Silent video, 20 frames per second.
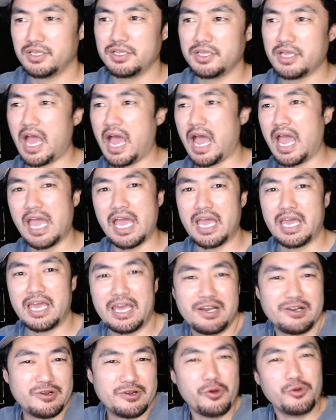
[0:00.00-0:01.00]
I
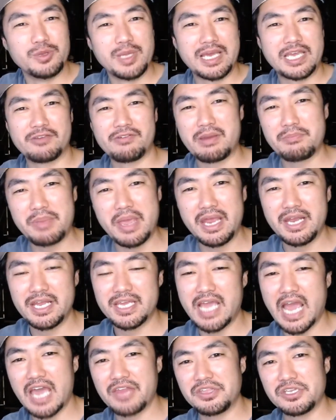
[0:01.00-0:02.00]
don't know, like if I'm paying a
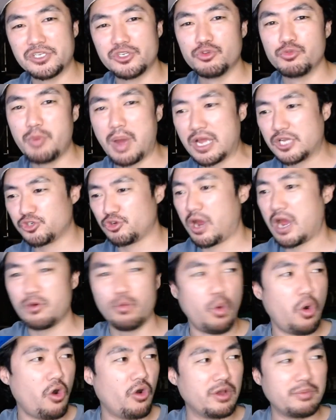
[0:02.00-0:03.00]
guy to do my
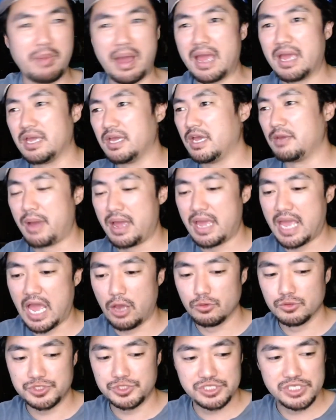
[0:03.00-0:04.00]
drywall in my
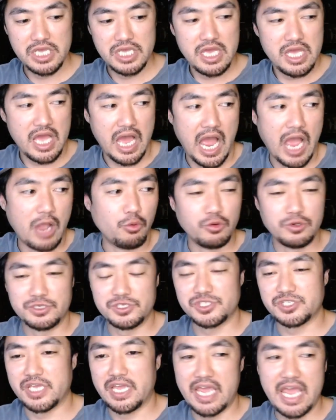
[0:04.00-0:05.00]
house, I wouldn't
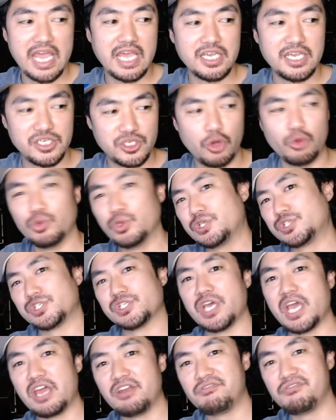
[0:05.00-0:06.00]
say, hey, don't listen to
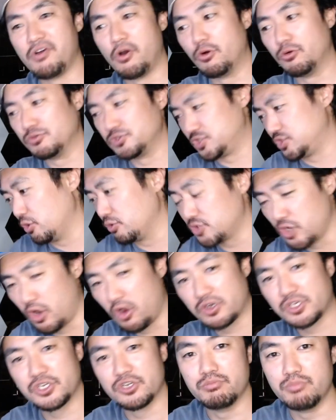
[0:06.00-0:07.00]
headphones, don't talk
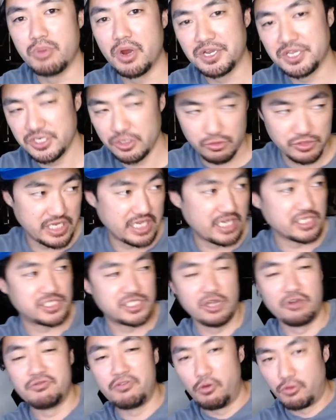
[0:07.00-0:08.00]
to your buddy, don't take a
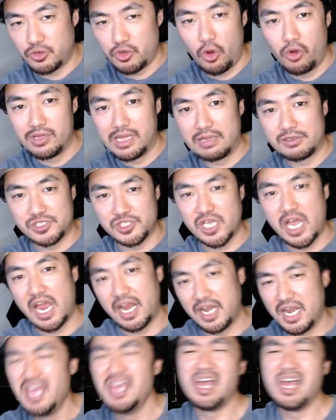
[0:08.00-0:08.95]
cell phone call outside.